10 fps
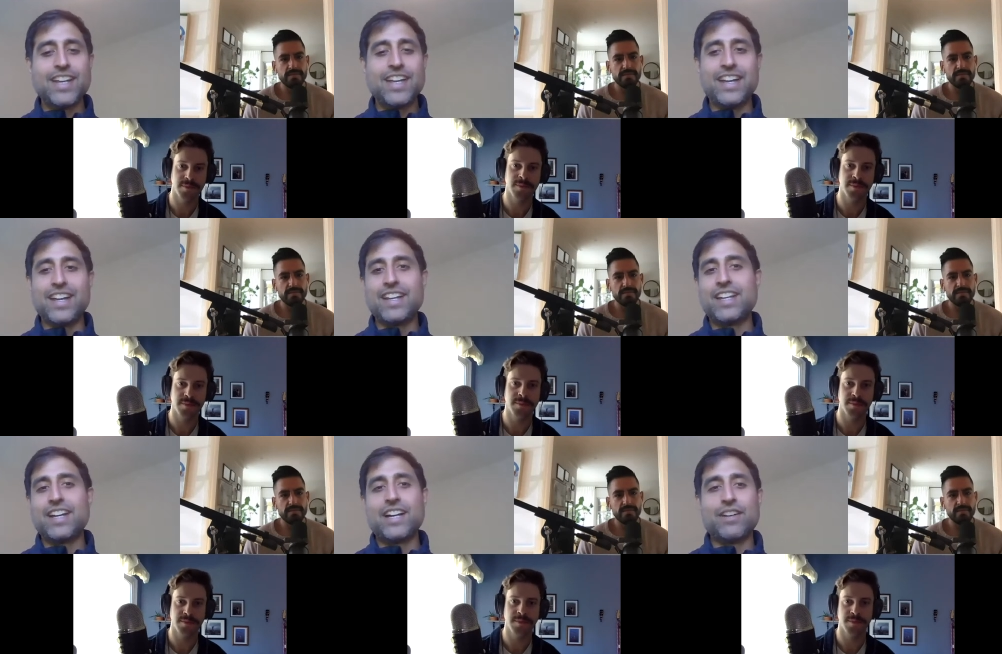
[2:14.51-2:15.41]

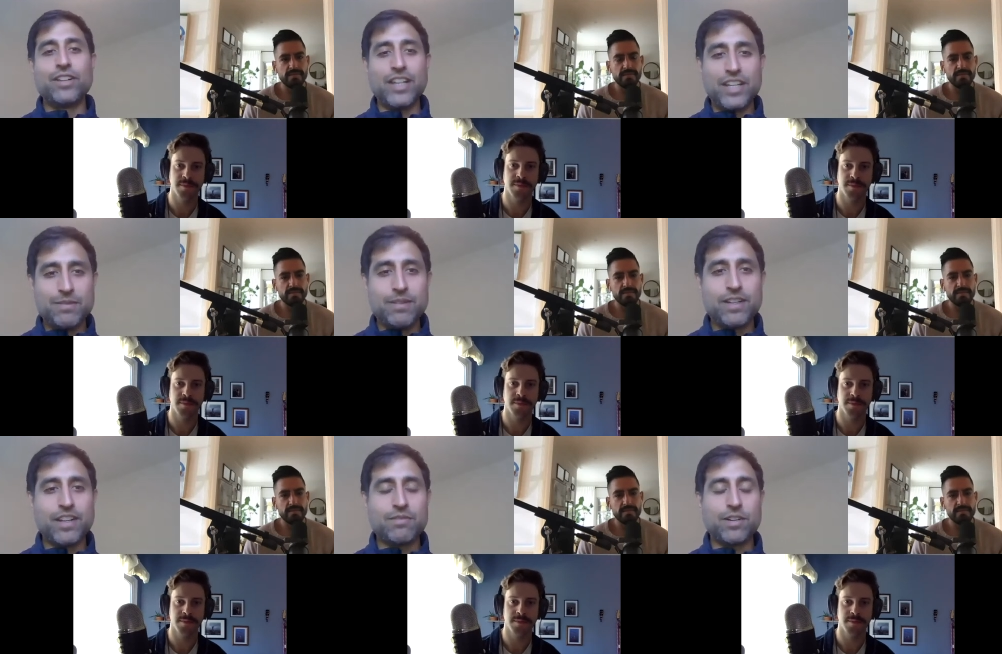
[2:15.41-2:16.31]
Speaker 1: and uh, and really
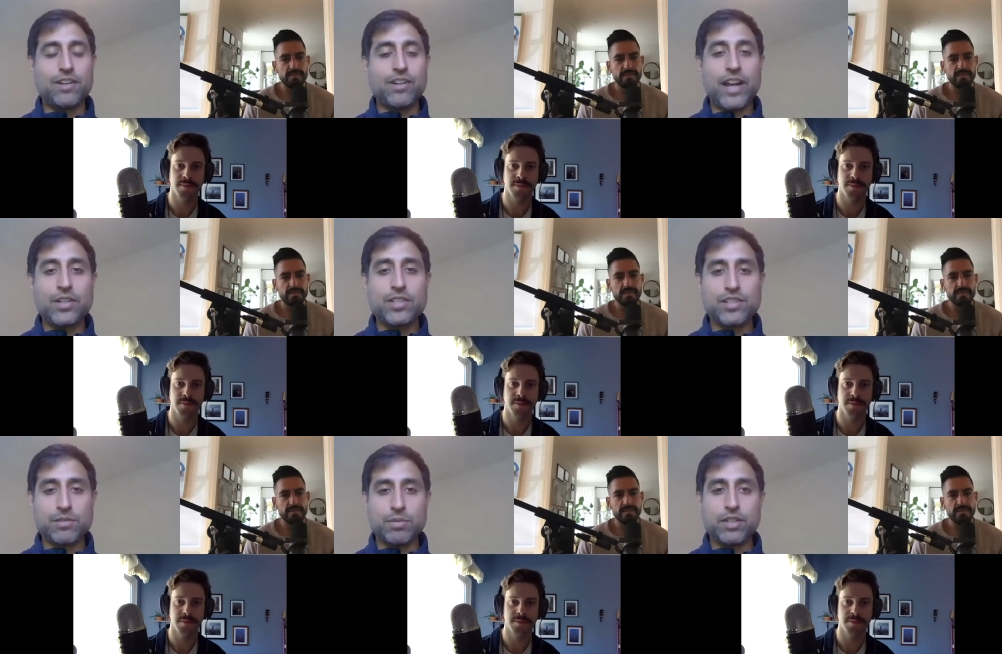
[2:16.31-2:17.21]
intimate customer
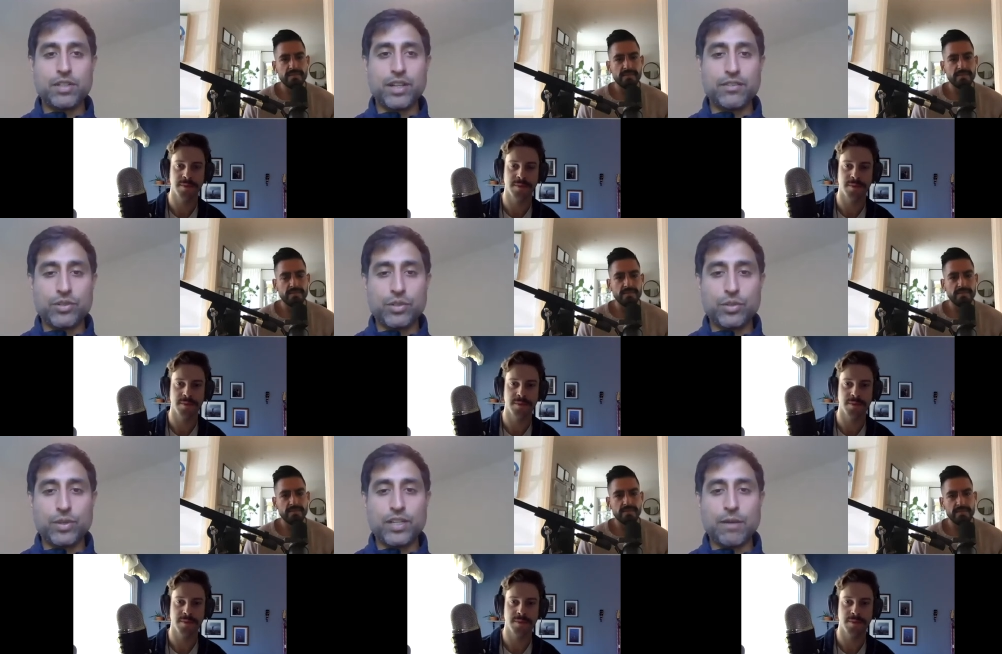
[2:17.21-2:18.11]
interactions and building kind of
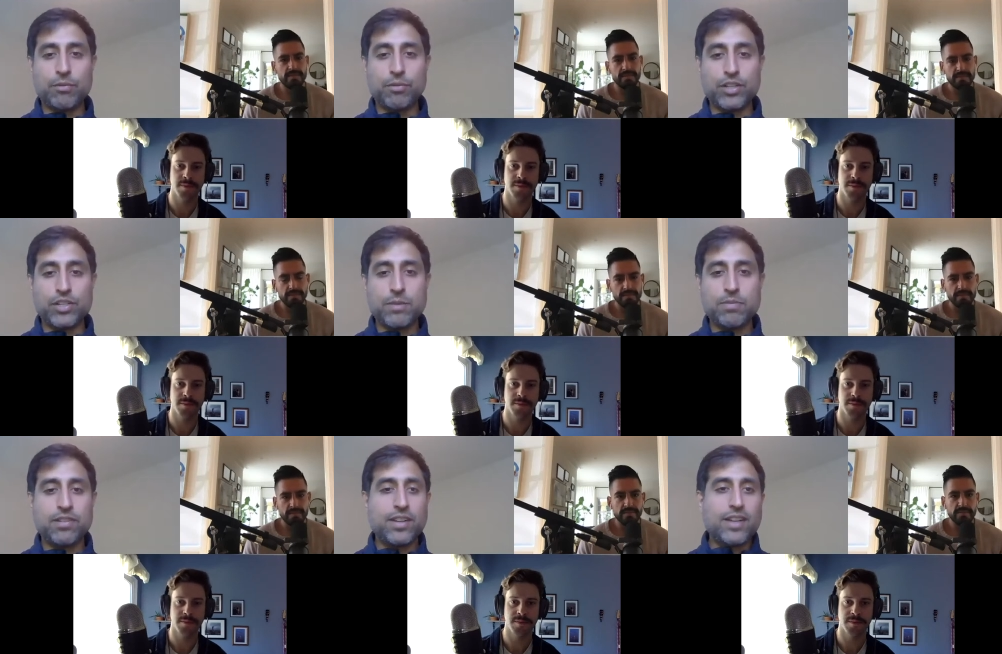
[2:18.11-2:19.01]
true in-depth
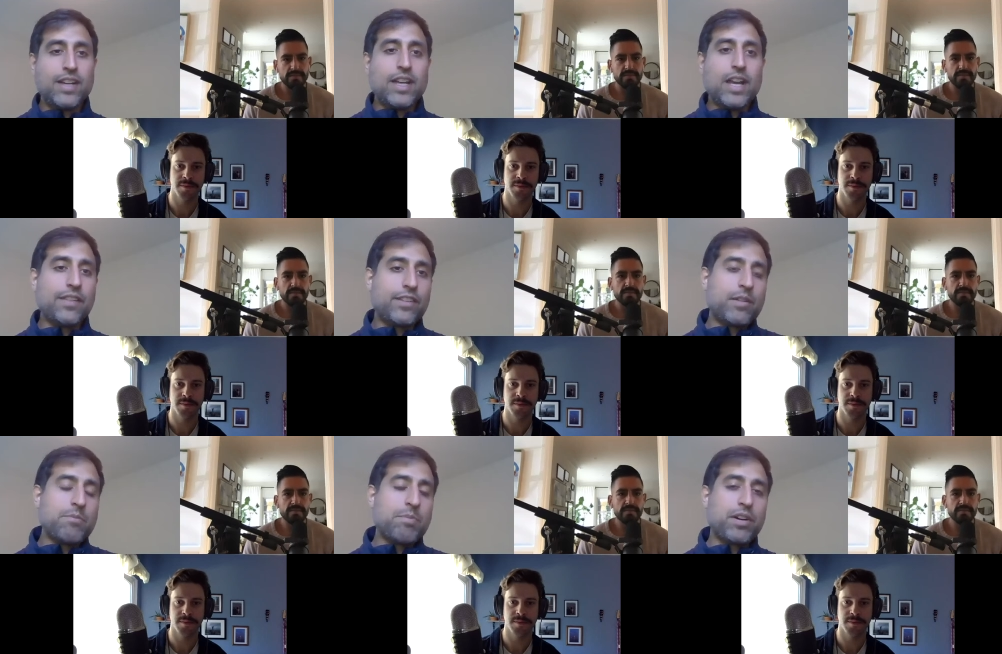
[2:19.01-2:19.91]
relationships. And then
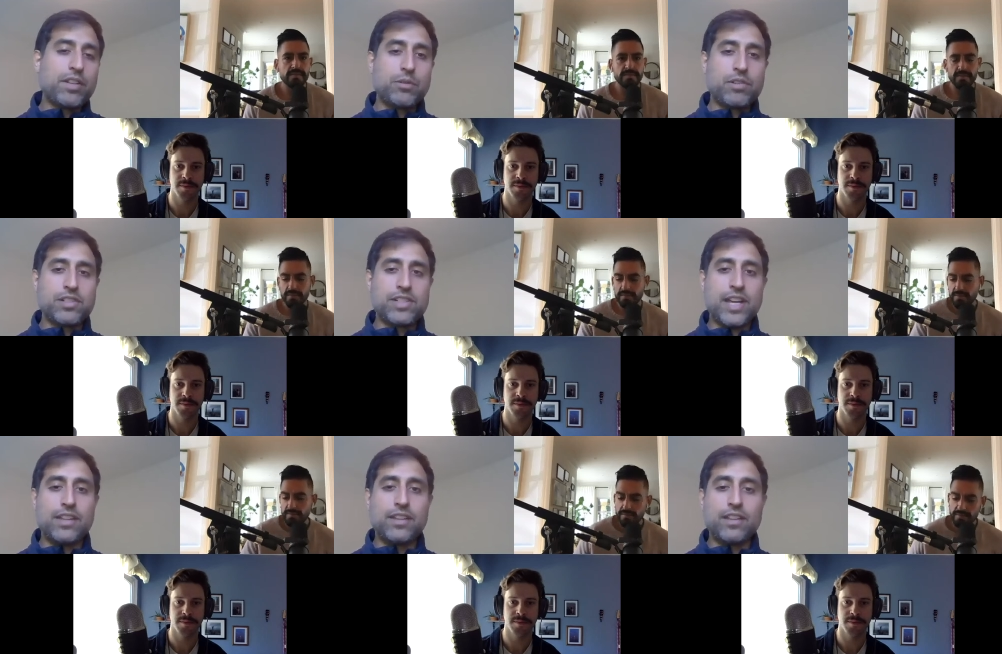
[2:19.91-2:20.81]
some part that was just,
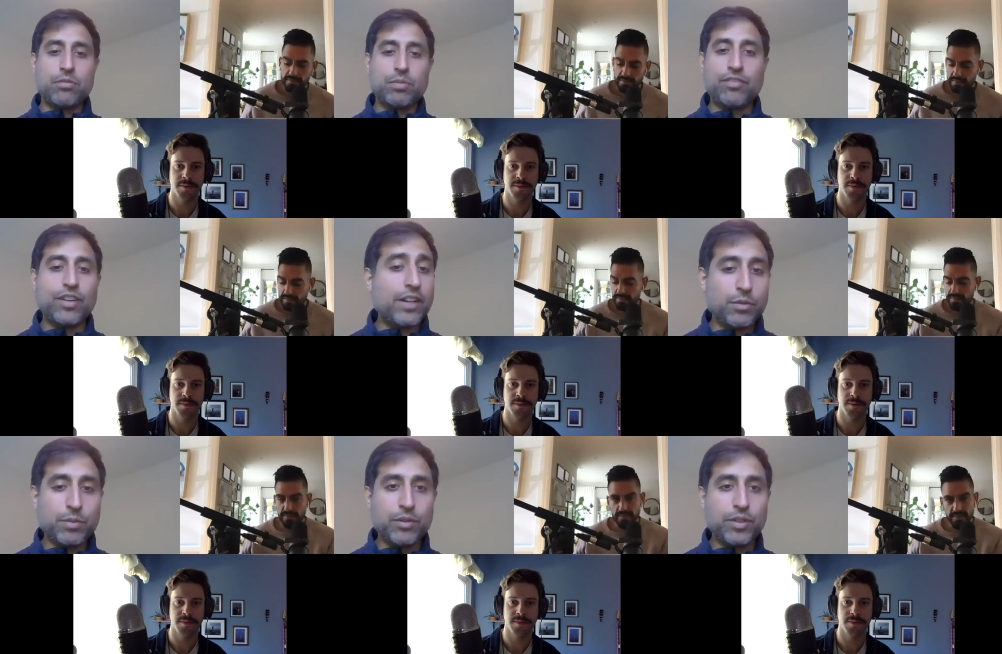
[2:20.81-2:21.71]
hey, this would be fun.
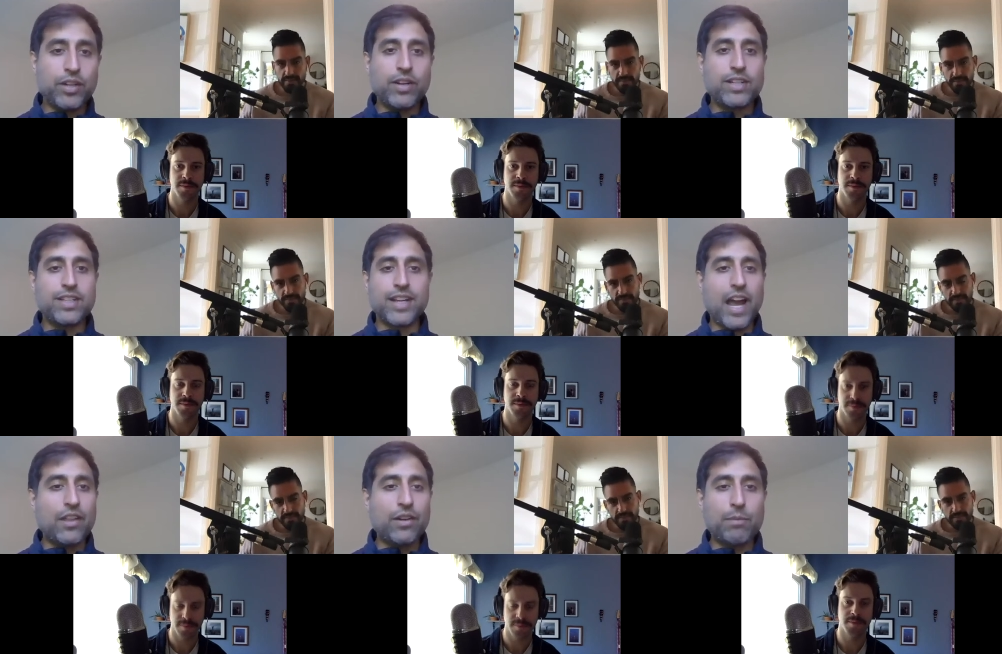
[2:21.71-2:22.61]
It would be really great to
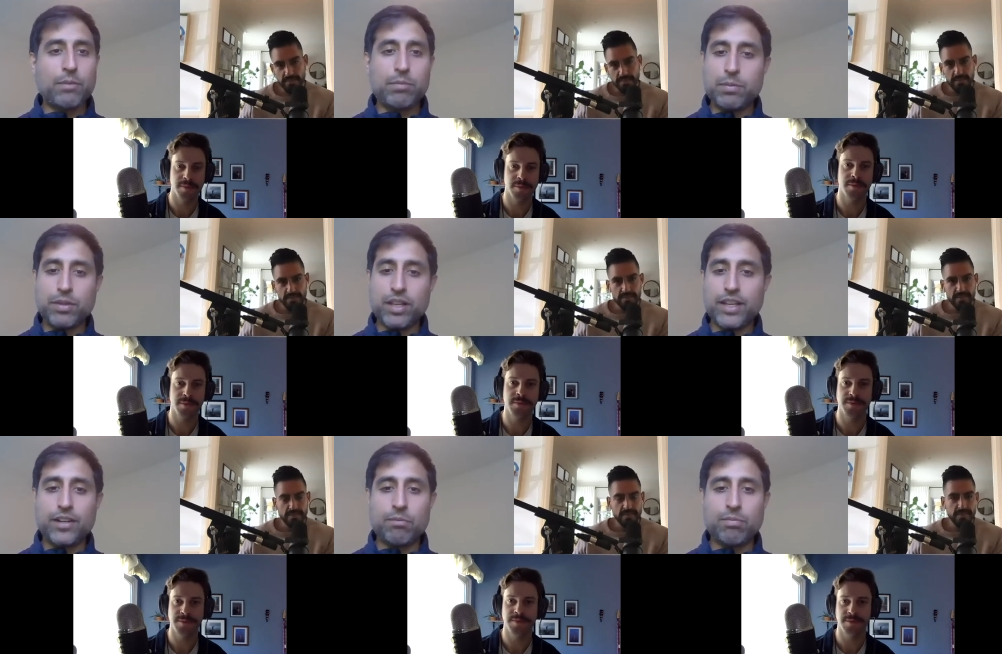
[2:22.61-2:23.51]
gather up the people that
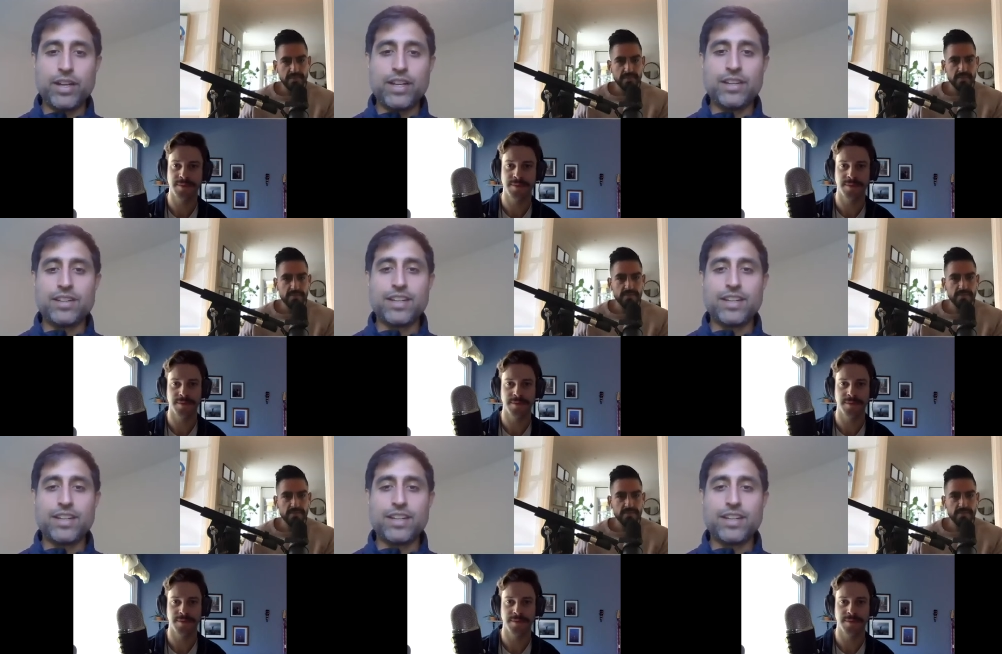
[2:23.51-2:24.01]
like our brand,